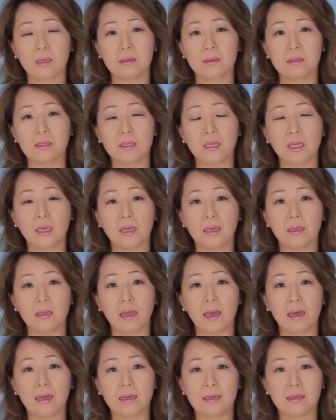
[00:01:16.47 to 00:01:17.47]
see it
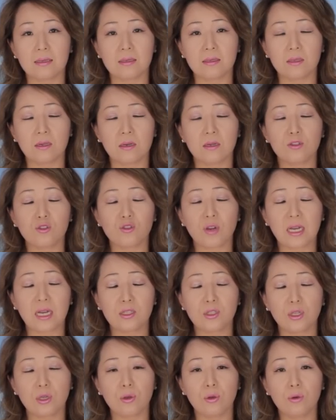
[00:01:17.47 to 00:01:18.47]
as a
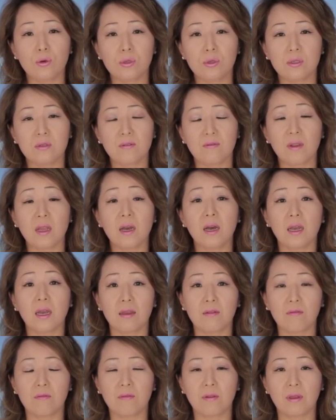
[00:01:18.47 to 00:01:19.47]
tragic loss of
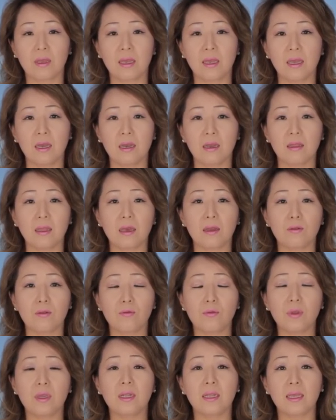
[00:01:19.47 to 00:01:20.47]
life that
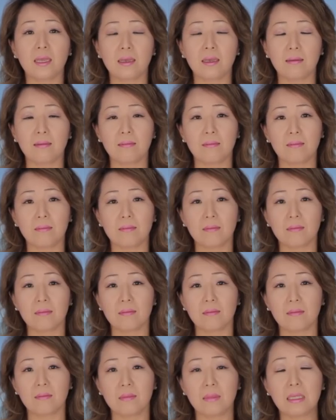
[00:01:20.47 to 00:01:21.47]
really
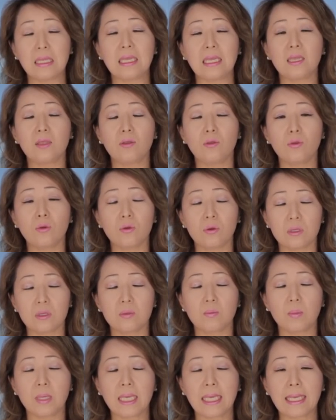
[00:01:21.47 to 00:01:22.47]
need
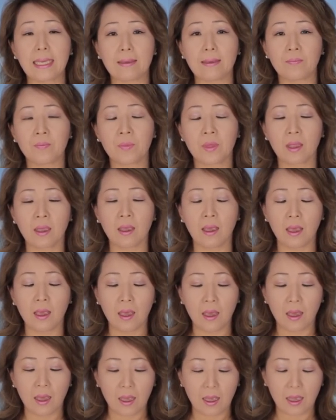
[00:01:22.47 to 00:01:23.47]
not be.
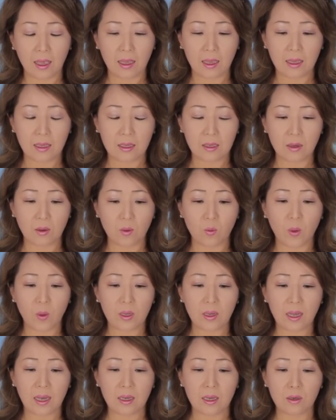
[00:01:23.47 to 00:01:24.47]
And
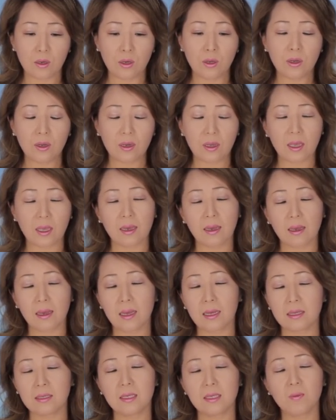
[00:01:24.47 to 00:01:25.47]
when I look
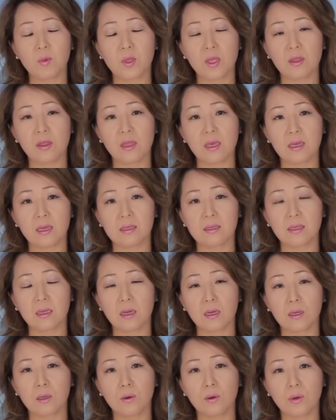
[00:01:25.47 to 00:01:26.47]
at some of the things that
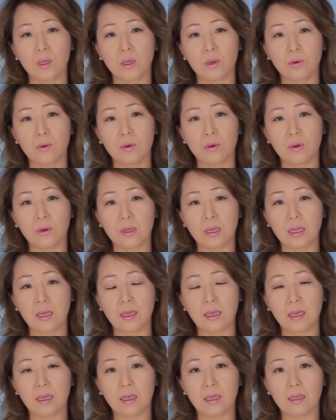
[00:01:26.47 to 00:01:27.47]
are going on
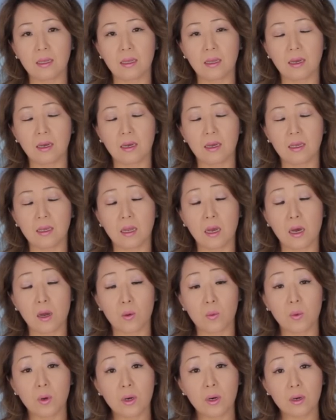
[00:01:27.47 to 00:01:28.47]
in our
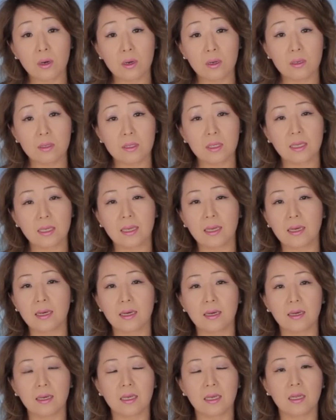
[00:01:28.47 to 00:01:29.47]
world,
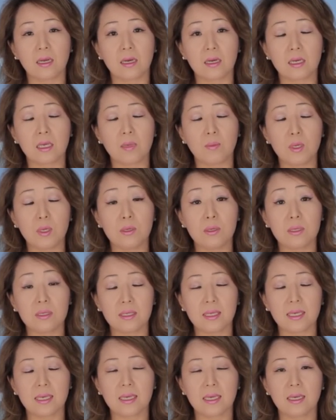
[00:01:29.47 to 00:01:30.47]
in our
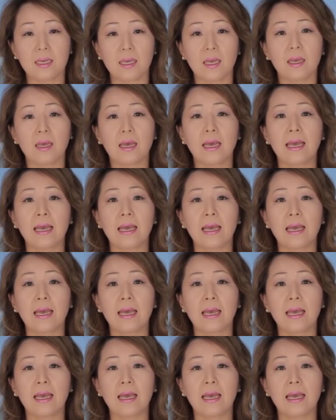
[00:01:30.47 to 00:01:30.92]
community,